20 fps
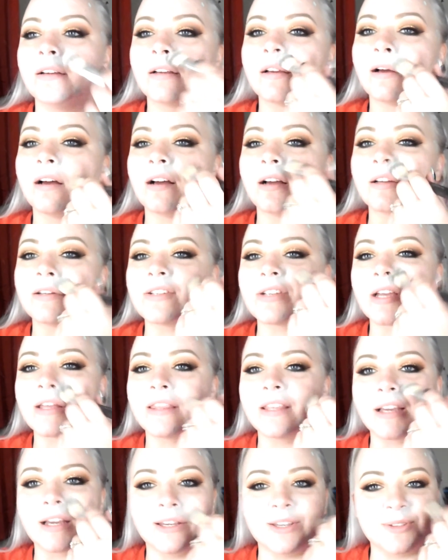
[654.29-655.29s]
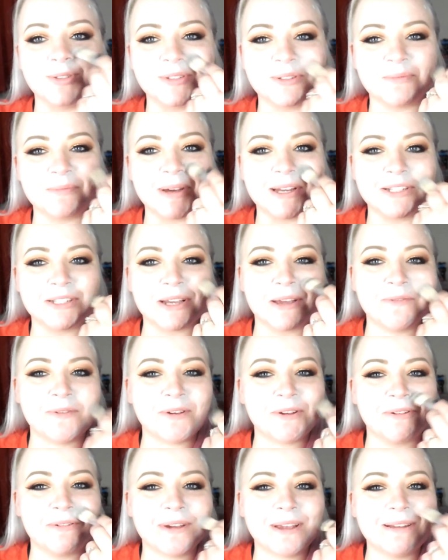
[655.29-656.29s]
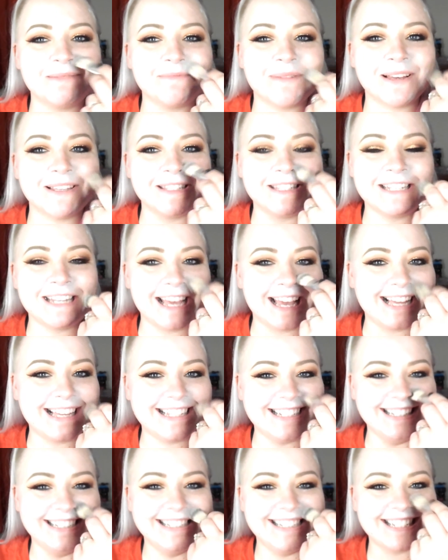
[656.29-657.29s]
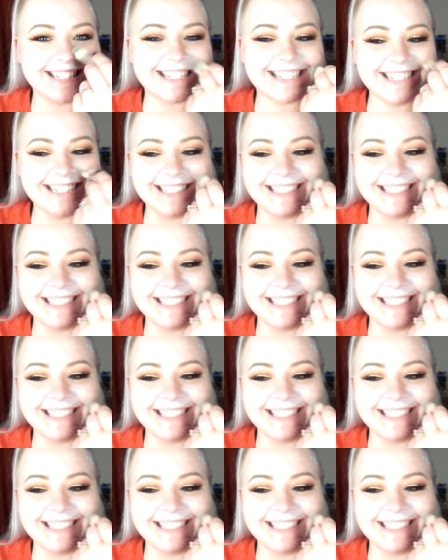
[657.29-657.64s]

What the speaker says: gosh, I think I used too much of a green mustache.